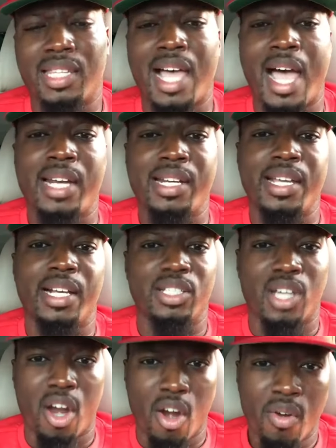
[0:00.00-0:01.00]
a lot of
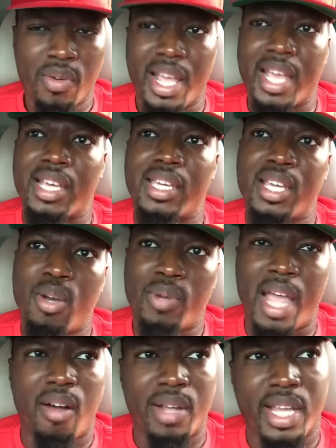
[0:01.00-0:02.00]
niggas hurt and killed
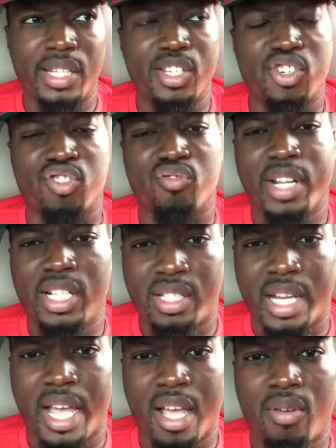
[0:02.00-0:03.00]
out here in these streets
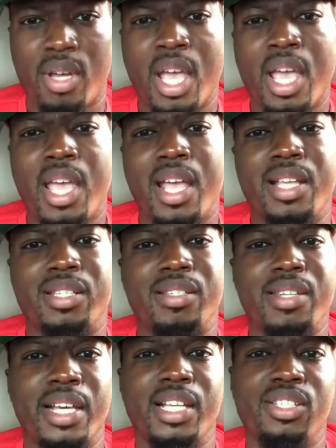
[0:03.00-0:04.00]
now is
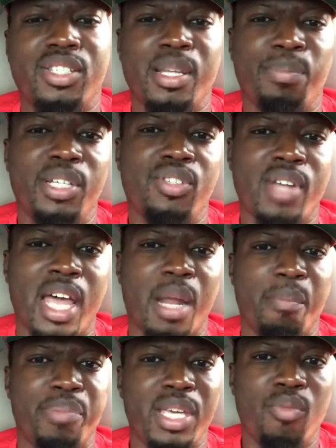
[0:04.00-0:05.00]
niggas simply trying
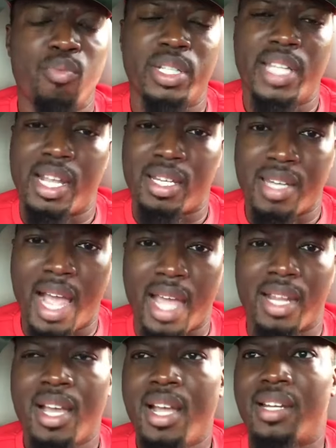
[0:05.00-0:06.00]
to be what they
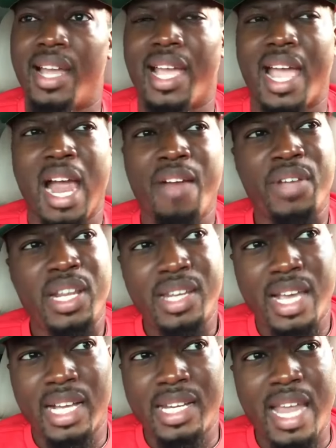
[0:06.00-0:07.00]
not. Like, every
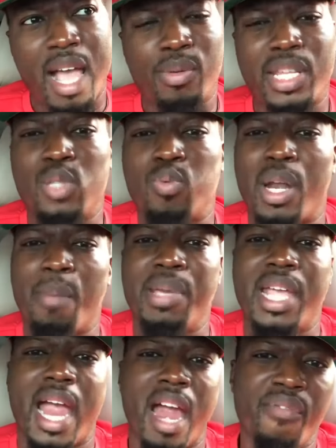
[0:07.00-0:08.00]
nigga nowadays want to
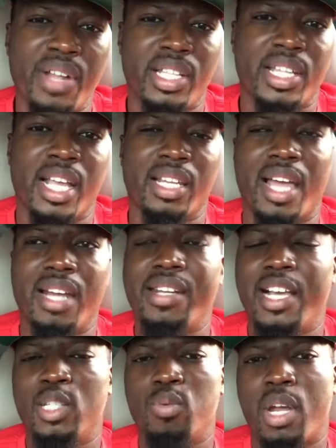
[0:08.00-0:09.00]
be everything. Like,
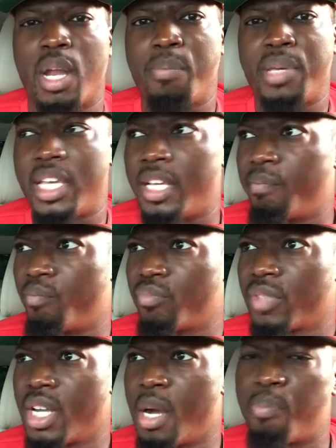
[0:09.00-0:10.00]
niggas want to be
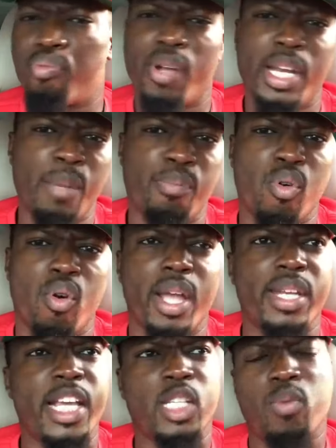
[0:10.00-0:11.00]
a pretty boy.
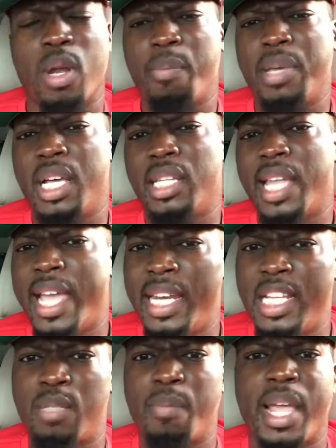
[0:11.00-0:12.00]
Niggas want to be a
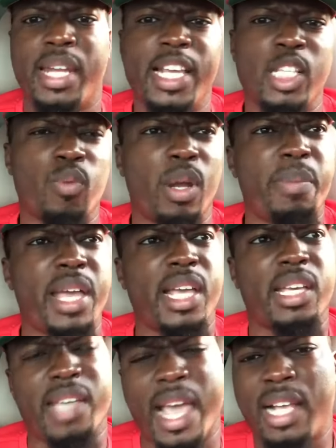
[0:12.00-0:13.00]
ladies' man. Niggas want to be a
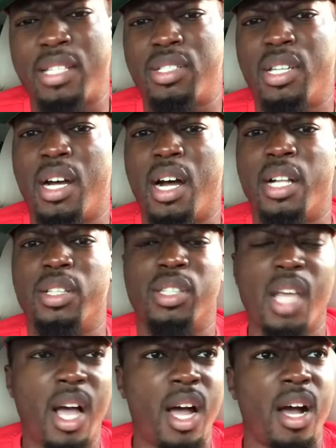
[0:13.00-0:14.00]
gangster, a
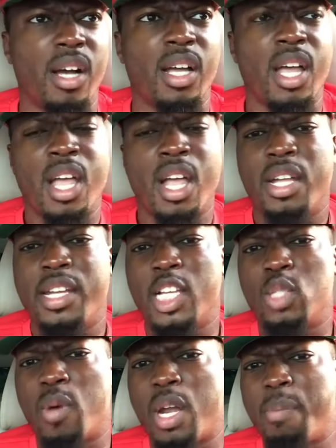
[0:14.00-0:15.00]
thug.
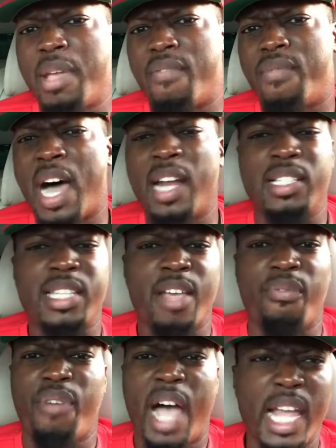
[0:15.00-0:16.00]
Niggas want to be a
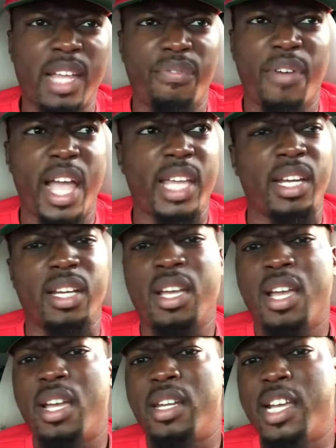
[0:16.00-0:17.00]
volunteer firefighter.
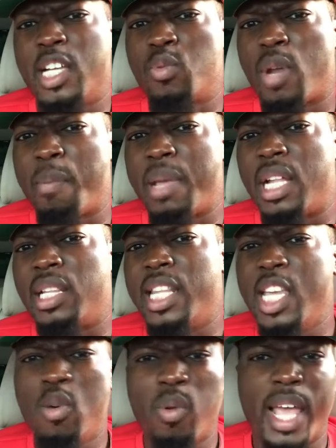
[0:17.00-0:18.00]
Niggas want to be a
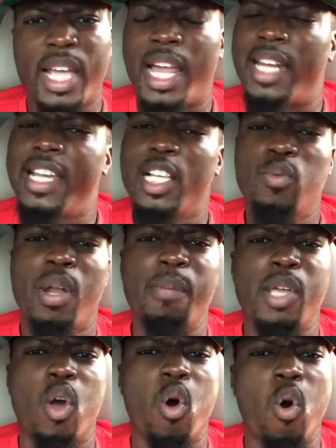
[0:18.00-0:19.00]
legal aid. Like, niggas want to
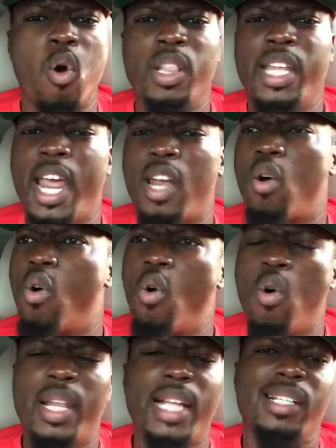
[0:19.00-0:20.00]
be all of that
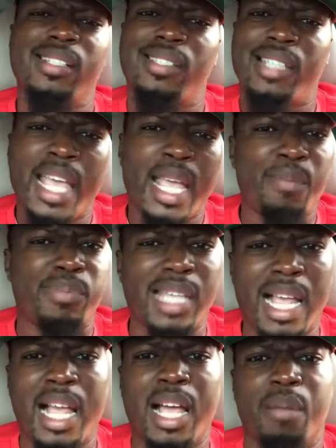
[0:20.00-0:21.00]
all at the same
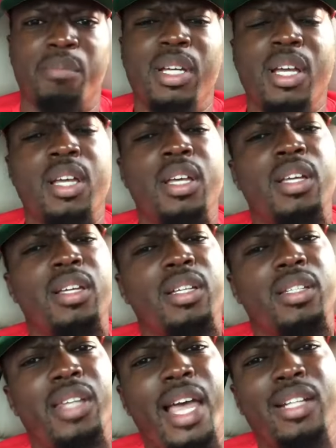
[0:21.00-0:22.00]
time.
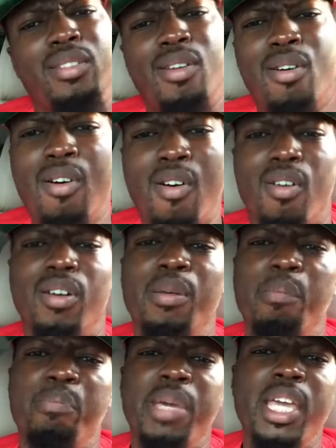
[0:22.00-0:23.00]
Like, dog,
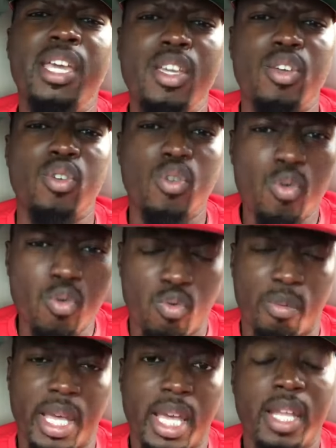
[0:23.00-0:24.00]
be you,
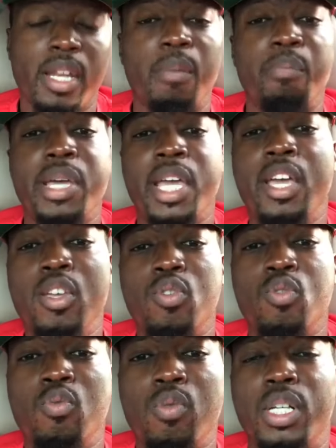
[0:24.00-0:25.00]
man. Being
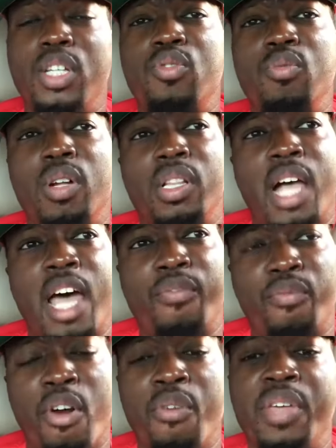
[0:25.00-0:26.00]
you will get you a lot
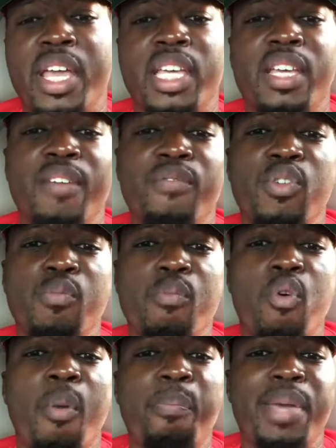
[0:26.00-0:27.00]
further and give you
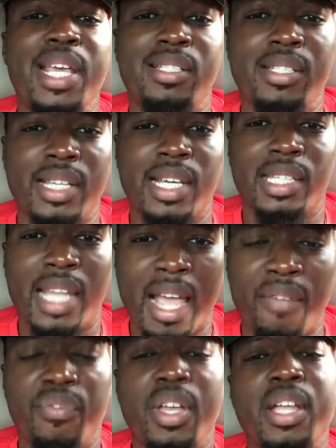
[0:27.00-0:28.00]
more peace in your
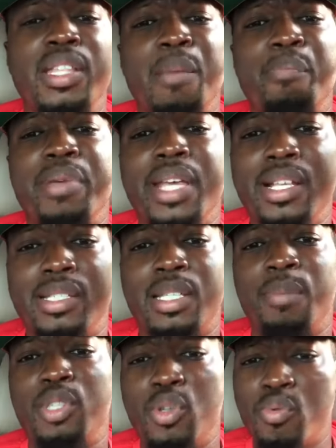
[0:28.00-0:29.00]
life than being
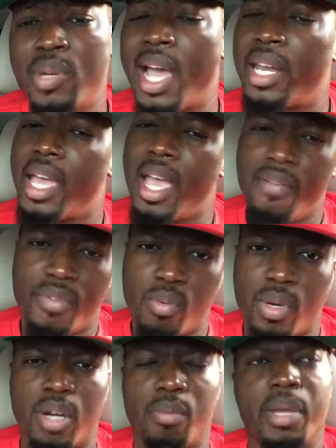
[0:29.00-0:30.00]
something you not ever
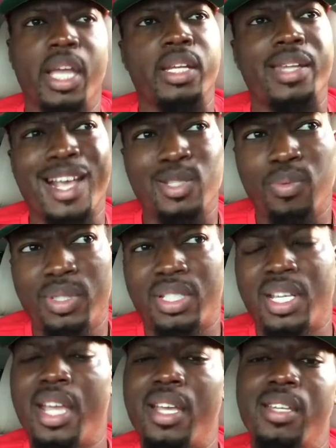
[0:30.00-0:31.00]
will, man. That's what's
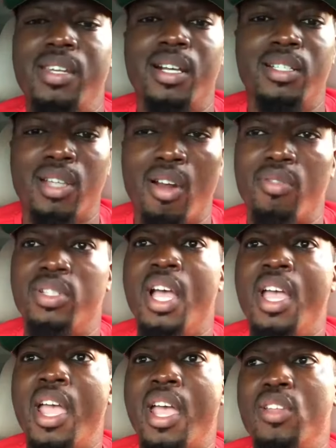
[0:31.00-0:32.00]
getting niggas hurt.
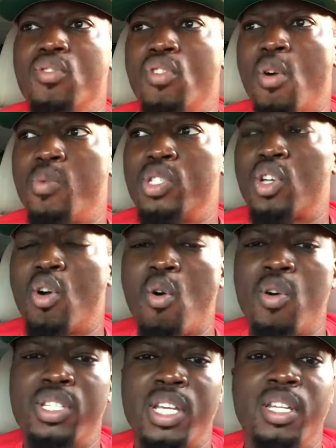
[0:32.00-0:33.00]
And you know what's
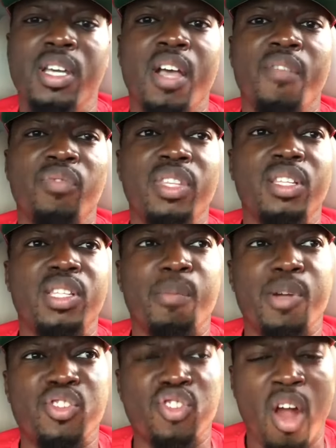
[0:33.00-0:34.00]
causing the
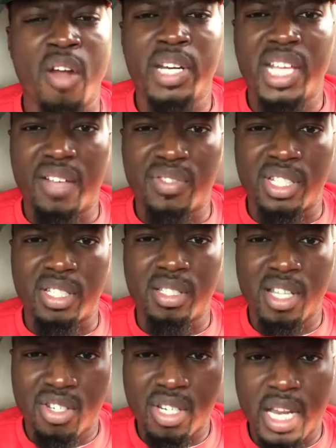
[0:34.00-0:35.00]
majority of
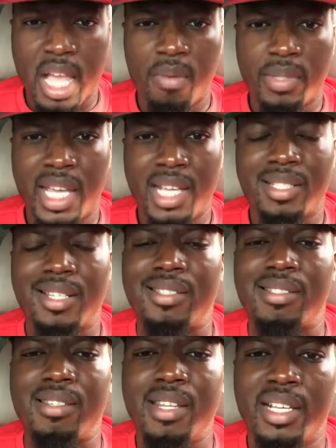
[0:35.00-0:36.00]
snitching nowadays is
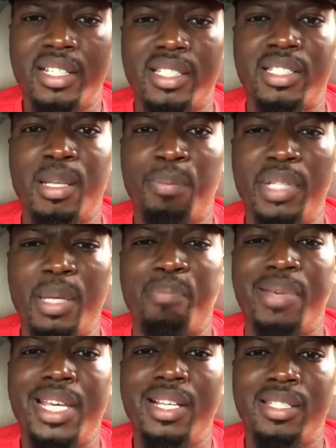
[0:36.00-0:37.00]
niggas simply
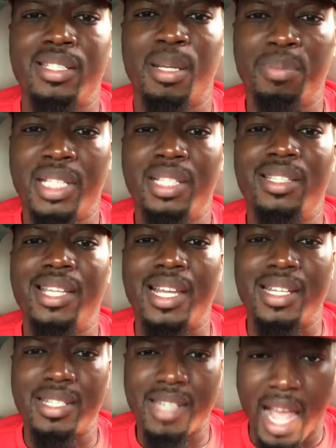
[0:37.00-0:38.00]
being something
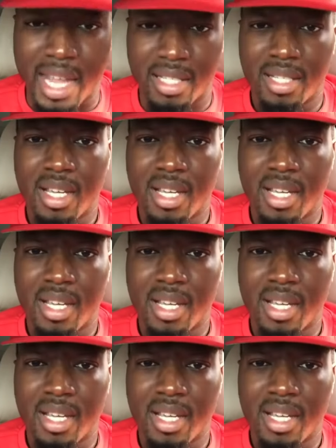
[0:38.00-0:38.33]
they're not.